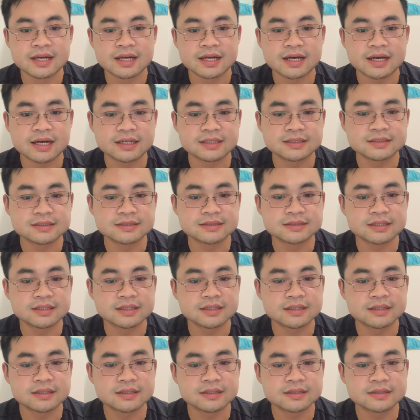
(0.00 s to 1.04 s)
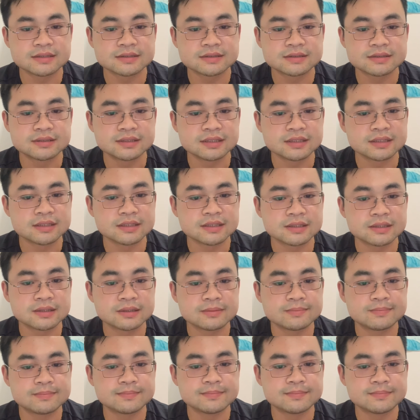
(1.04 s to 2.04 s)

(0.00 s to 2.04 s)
and the